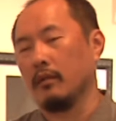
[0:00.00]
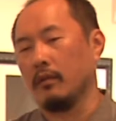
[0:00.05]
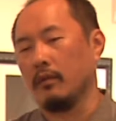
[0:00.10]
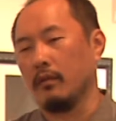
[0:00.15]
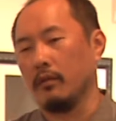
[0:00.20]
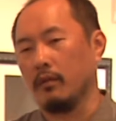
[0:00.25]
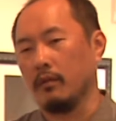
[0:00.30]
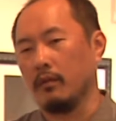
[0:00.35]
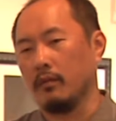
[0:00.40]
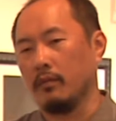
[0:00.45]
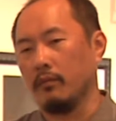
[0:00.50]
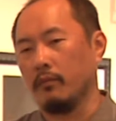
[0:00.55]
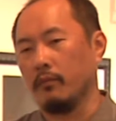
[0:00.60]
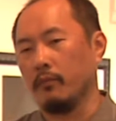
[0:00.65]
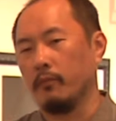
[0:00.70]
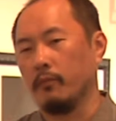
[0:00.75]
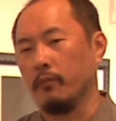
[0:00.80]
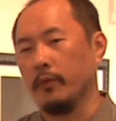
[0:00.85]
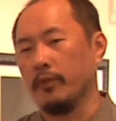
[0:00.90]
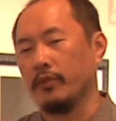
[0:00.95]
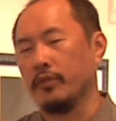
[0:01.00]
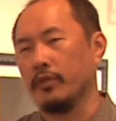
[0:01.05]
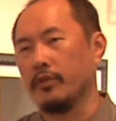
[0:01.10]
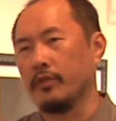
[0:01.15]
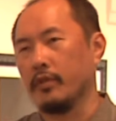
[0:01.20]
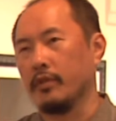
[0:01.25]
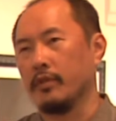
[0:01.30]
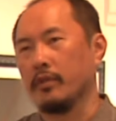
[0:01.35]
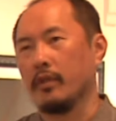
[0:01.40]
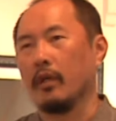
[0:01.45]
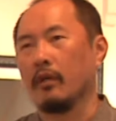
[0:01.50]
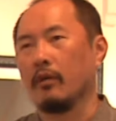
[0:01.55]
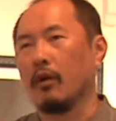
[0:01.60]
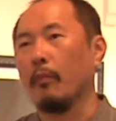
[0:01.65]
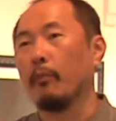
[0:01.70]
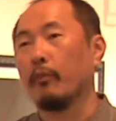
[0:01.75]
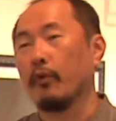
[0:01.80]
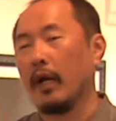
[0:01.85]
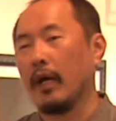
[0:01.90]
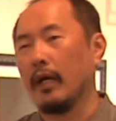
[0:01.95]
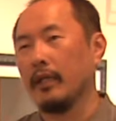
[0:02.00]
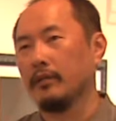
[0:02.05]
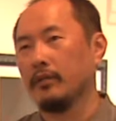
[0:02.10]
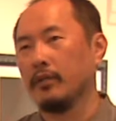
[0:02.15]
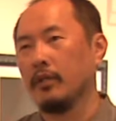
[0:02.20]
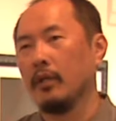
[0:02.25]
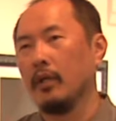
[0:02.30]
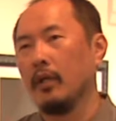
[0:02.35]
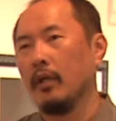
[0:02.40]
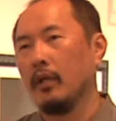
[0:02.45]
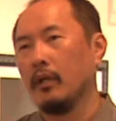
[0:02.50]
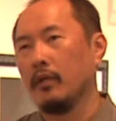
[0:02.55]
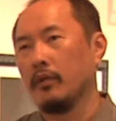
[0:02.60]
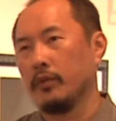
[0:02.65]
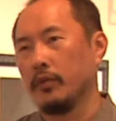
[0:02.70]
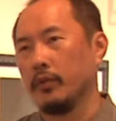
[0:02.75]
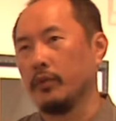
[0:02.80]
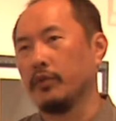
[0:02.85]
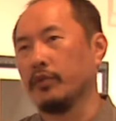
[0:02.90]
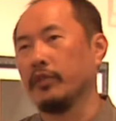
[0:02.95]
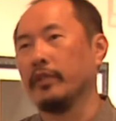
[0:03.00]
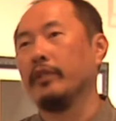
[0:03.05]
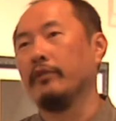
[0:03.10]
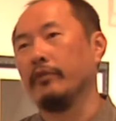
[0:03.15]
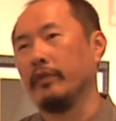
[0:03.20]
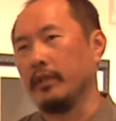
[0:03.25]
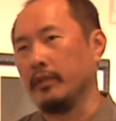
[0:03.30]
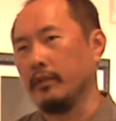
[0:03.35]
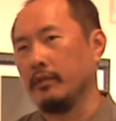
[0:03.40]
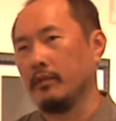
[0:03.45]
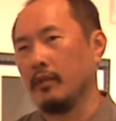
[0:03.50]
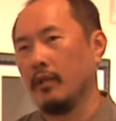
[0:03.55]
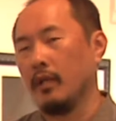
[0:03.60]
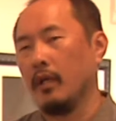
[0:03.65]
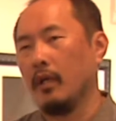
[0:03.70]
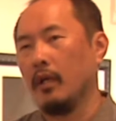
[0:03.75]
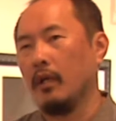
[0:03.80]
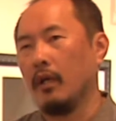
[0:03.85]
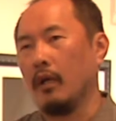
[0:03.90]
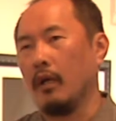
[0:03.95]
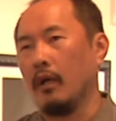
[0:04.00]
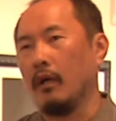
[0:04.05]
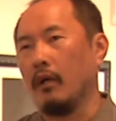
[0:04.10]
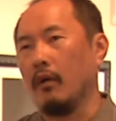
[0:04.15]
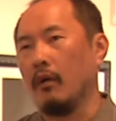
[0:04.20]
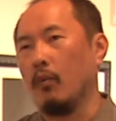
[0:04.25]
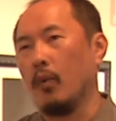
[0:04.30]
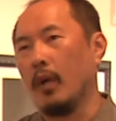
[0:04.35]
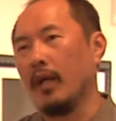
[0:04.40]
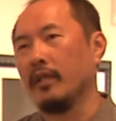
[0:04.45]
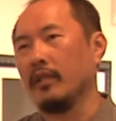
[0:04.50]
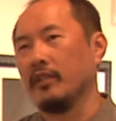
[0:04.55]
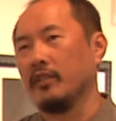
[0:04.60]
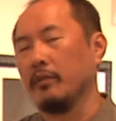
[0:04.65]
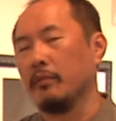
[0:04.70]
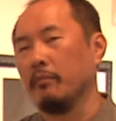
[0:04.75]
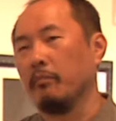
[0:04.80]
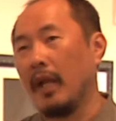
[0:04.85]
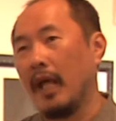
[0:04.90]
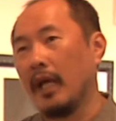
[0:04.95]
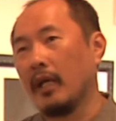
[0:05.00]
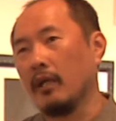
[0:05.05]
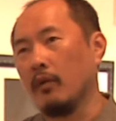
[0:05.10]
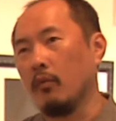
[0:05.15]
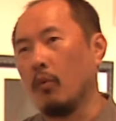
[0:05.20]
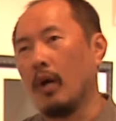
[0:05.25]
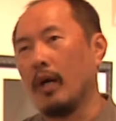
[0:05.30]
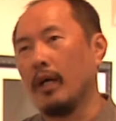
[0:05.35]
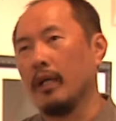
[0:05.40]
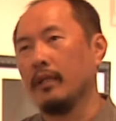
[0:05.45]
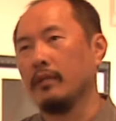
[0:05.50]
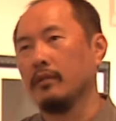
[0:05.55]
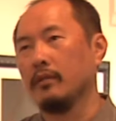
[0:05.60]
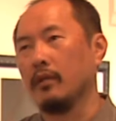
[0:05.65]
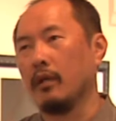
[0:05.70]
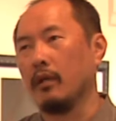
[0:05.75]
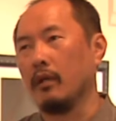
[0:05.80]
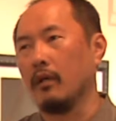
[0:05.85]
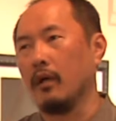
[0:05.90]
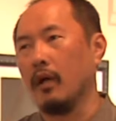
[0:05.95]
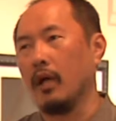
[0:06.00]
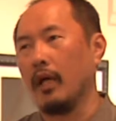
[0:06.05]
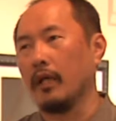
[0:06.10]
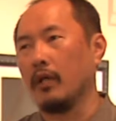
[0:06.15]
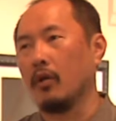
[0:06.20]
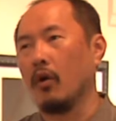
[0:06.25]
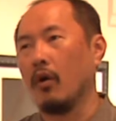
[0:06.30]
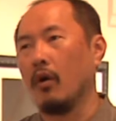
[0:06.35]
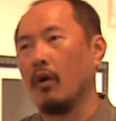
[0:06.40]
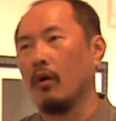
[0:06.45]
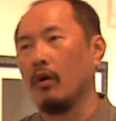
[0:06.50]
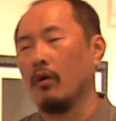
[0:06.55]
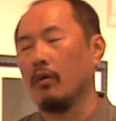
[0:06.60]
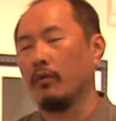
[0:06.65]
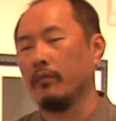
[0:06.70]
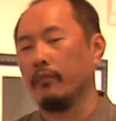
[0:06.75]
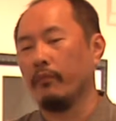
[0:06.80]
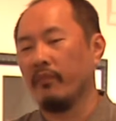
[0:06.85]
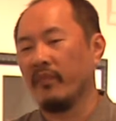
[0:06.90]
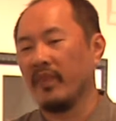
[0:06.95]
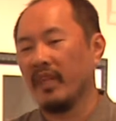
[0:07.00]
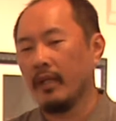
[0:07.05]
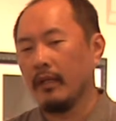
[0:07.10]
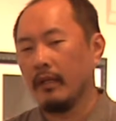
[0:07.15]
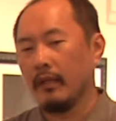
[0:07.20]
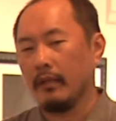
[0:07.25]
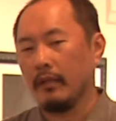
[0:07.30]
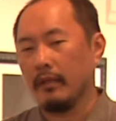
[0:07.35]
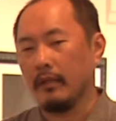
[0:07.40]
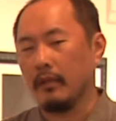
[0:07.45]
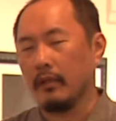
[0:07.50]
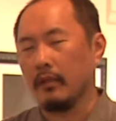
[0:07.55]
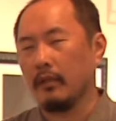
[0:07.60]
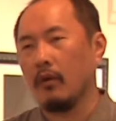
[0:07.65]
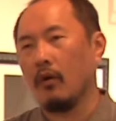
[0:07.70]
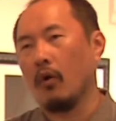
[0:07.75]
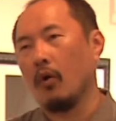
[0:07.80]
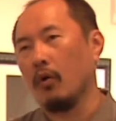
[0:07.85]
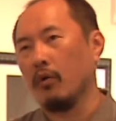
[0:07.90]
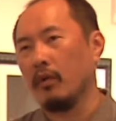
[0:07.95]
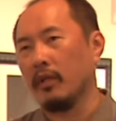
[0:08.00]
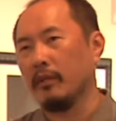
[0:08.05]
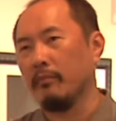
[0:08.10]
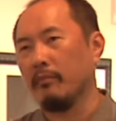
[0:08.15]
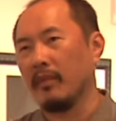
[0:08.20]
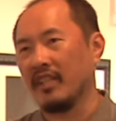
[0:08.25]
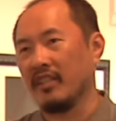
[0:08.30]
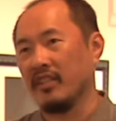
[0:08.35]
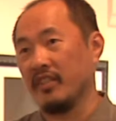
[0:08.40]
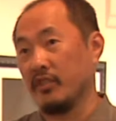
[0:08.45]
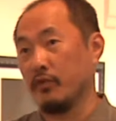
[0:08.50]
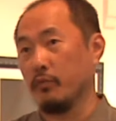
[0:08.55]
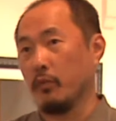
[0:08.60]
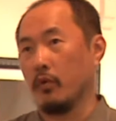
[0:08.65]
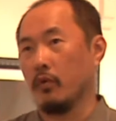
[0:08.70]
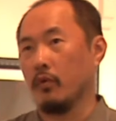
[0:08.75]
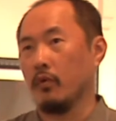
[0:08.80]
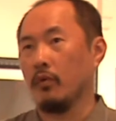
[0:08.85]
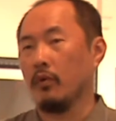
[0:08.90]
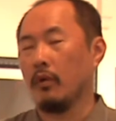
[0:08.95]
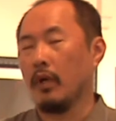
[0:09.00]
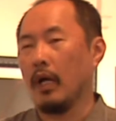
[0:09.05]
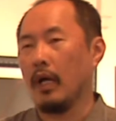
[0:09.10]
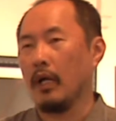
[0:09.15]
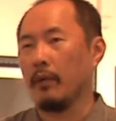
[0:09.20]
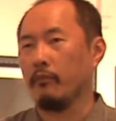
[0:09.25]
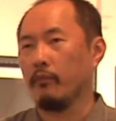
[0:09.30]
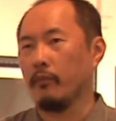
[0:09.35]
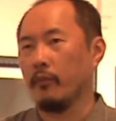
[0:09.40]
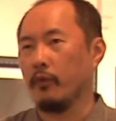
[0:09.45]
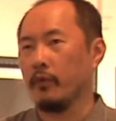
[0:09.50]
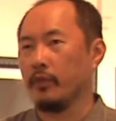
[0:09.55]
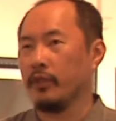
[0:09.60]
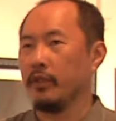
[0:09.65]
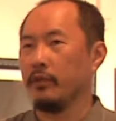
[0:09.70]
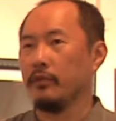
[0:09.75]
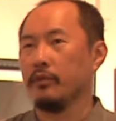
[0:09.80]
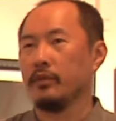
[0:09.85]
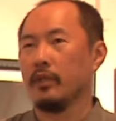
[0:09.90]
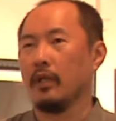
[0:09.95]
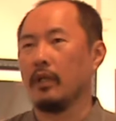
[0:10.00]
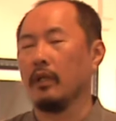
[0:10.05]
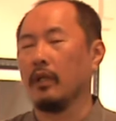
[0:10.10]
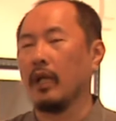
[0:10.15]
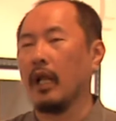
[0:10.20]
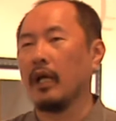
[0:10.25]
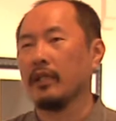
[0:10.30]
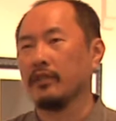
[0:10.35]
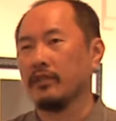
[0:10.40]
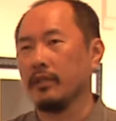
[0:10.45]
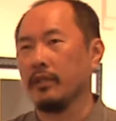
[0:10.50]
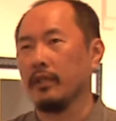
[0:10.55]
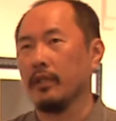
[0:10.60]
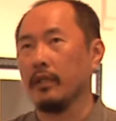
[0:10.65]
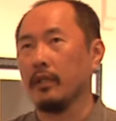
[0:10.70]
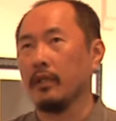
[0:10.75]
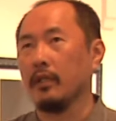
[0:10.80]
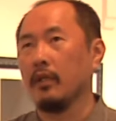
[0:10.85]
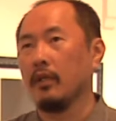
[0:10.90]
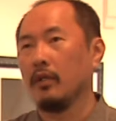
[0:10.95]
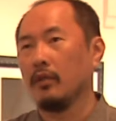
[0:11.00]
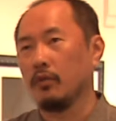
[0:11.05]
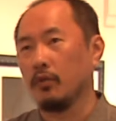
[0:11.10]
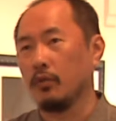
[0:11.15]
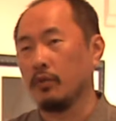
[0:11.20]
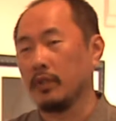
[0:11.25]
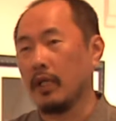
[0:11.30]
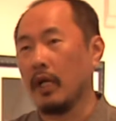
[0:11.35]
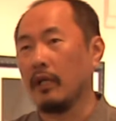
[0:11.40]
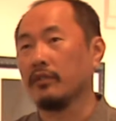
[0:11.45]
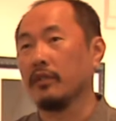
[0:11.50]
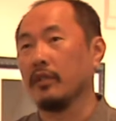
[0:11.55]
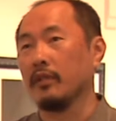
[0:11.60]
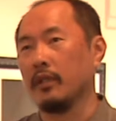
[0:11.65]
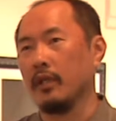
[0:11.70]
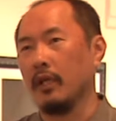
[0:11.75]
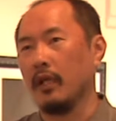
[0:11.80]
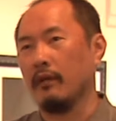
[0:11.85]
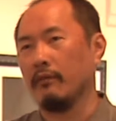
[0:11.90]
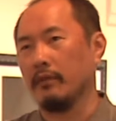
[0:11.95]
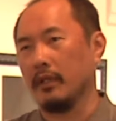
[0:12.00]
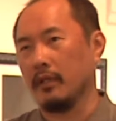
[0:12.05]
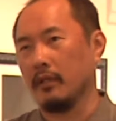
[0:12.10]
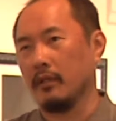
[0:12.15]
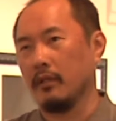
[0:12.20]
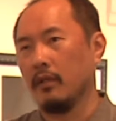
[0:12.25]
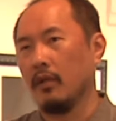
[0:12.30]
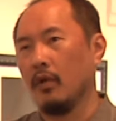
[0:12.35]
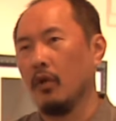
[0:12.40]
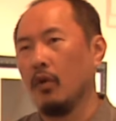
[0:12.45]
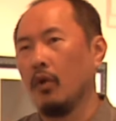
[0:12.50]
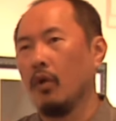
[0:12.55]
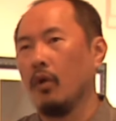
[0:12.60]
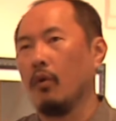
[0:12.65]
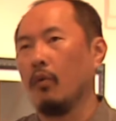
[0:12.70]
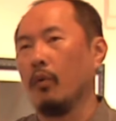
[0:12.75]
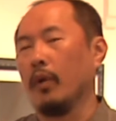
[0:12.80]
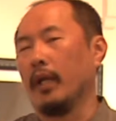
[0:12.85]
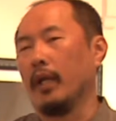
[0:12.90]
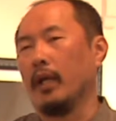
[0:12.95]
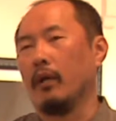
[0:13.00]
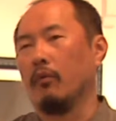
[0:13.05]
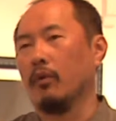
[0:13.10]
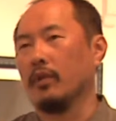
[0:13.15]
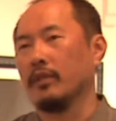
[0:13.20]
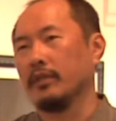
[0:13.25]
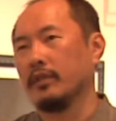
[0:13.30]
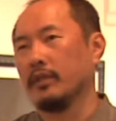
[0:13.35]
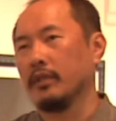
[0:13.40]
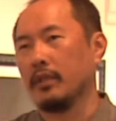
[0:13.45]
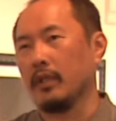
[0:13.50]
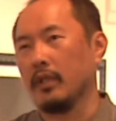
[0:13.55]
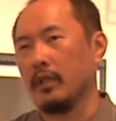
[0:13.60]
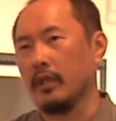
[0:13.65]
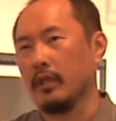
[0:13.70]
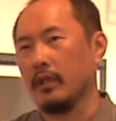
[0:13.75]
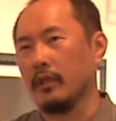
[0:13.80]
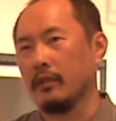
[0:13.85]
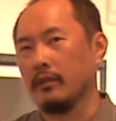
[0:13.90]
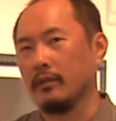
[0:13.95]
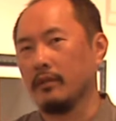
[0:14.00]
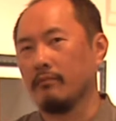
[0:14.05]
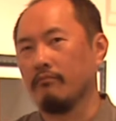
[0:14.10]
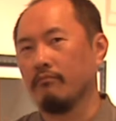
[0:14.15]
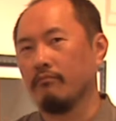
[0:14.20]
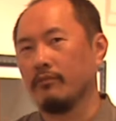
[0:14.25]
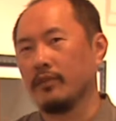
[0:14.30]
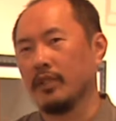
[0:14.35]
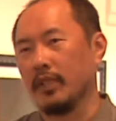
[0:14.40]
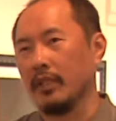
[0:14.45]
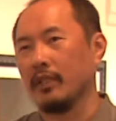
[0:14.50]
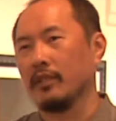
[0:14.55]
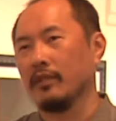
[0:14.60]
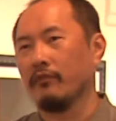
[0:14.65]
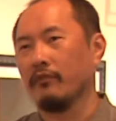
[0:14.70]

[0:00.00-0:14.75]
uh, which is, is uh, comprised two series. Uh, one is in black and white, so I call the uh, Holy Machismo. I produced uh, last year, 2011, when I was uh, turned